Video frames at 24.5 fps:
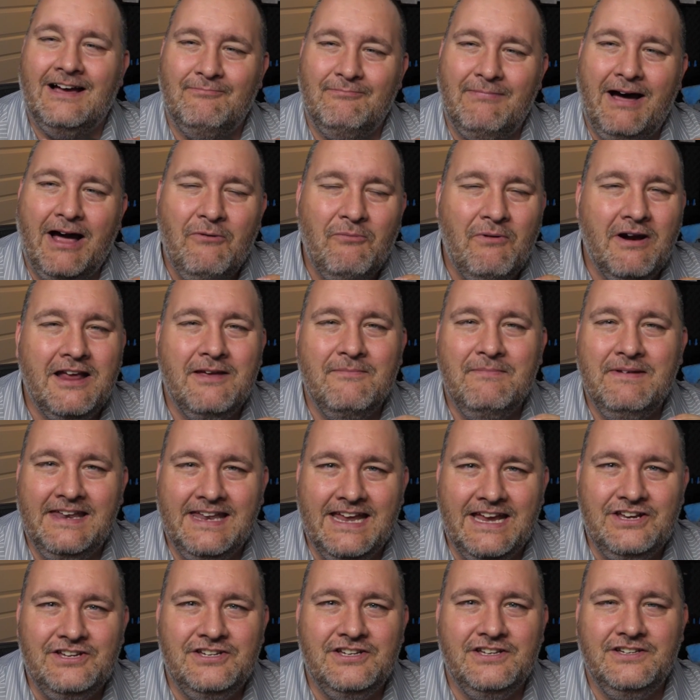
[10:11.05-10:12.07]
my
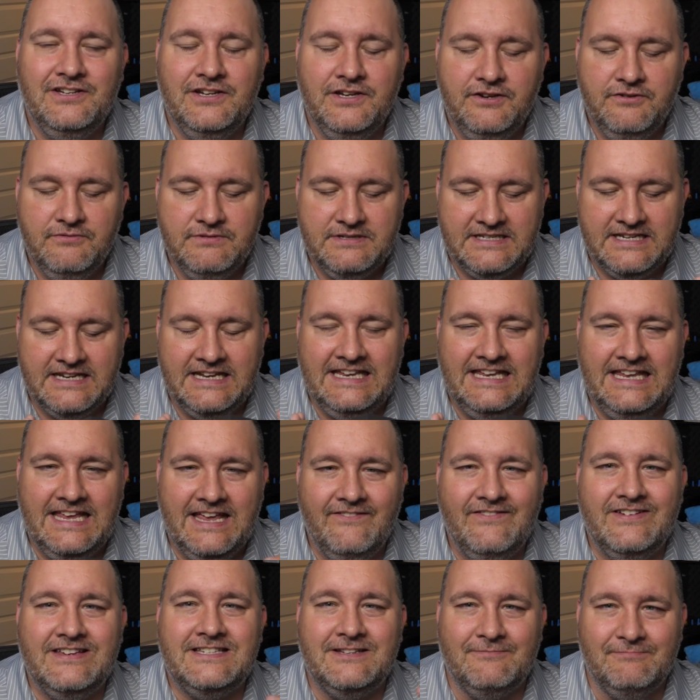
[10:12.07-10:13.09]
recommendation to you is to
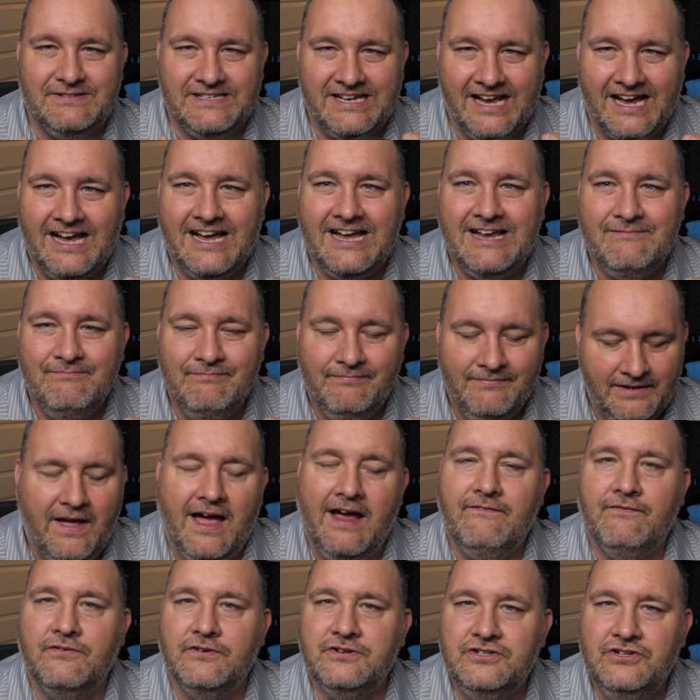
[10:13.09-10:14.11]
give it some time,
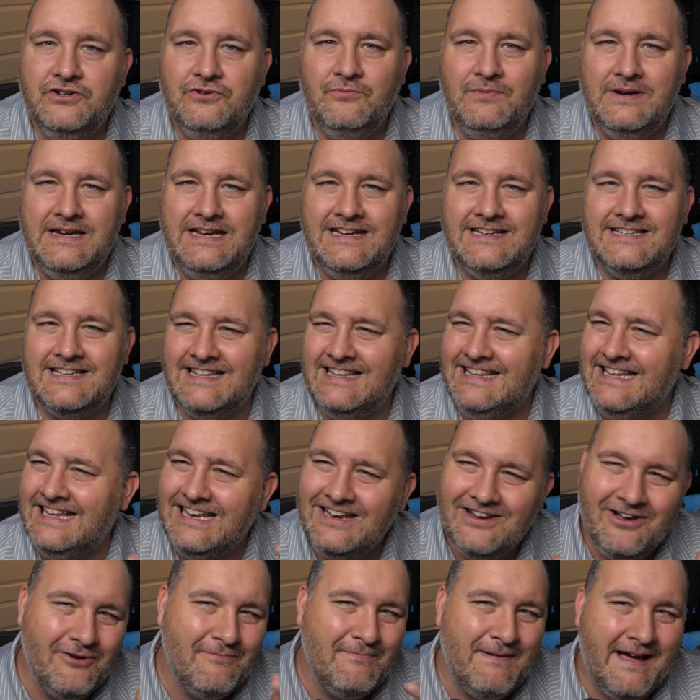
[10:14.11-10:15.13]
fly for 2 weeks, and
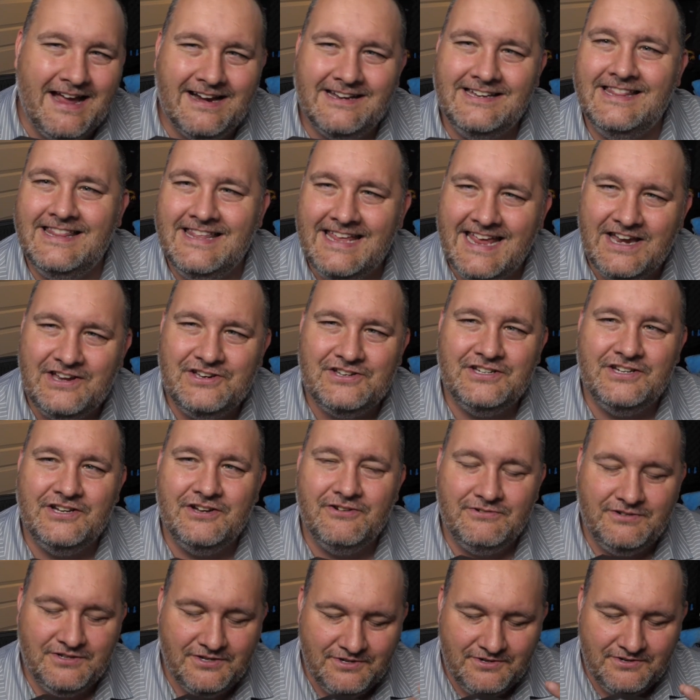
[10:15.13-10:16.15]
then go back to the
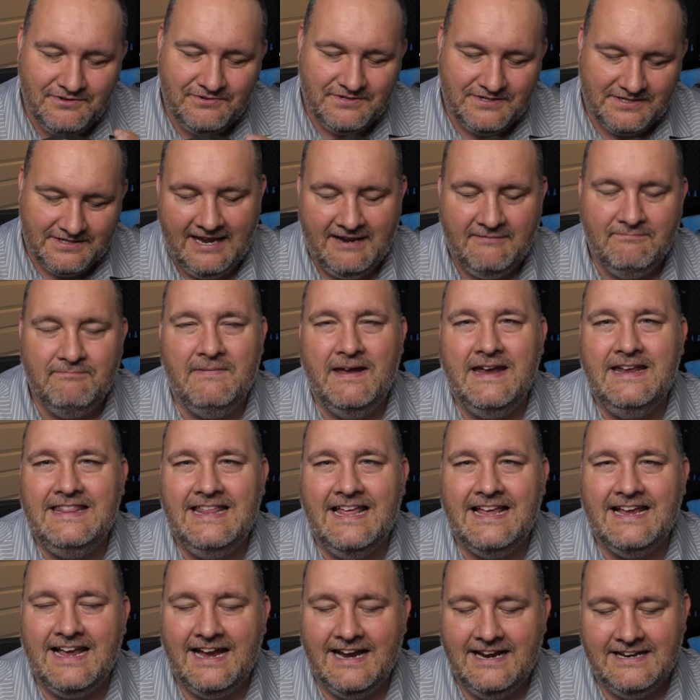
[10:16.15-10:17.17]
HDO2s and make
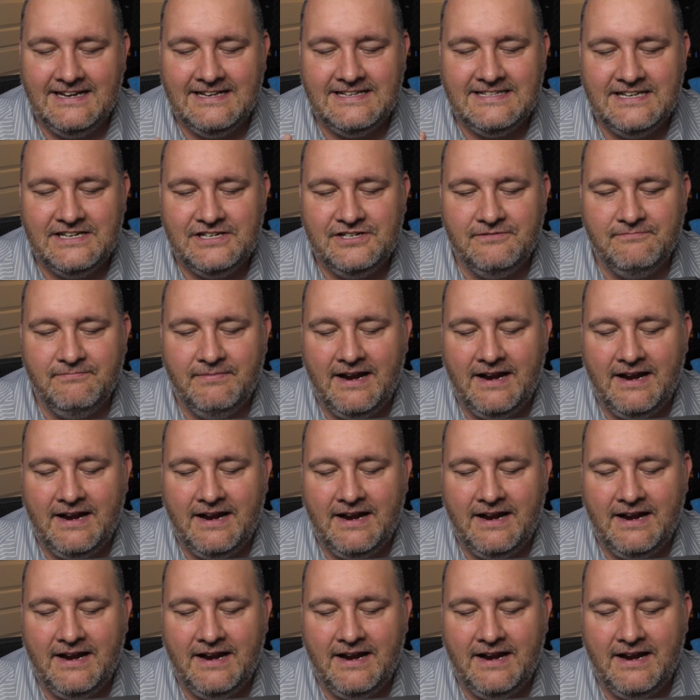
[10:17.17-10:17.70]
that kind of decision.